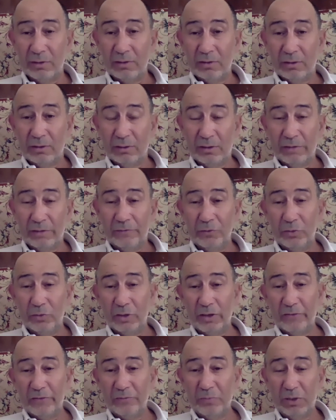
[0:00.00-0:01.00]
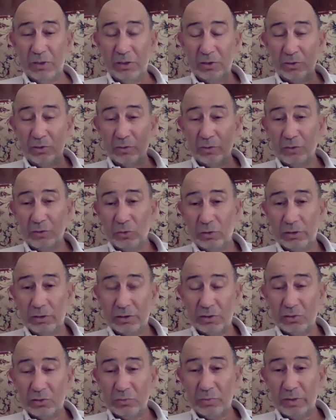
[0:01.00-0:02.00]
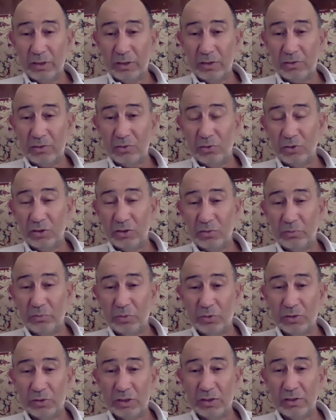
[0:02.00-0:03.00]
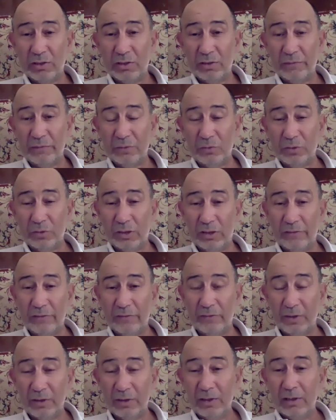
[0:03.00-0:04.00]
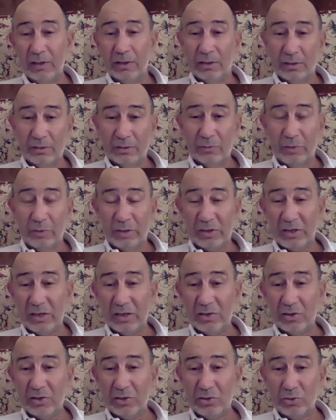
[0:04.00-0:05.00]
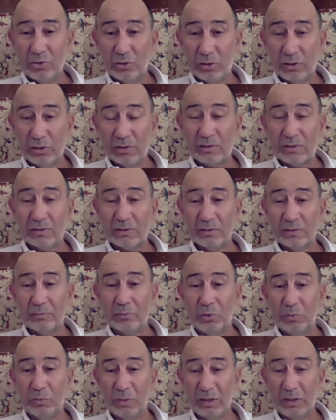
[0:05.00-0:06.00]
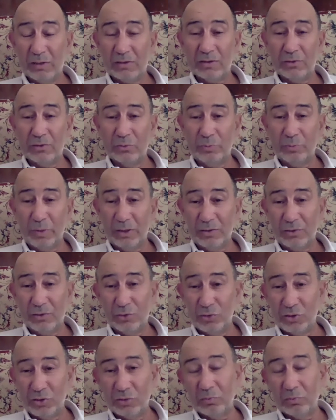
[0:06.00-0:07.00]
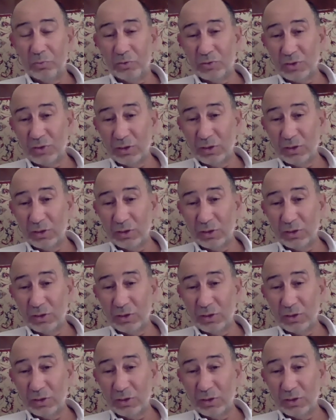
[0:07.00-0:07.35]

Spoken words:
If you have billion of dollars, you pay 13%. If you have $100 per month, you pay 13%.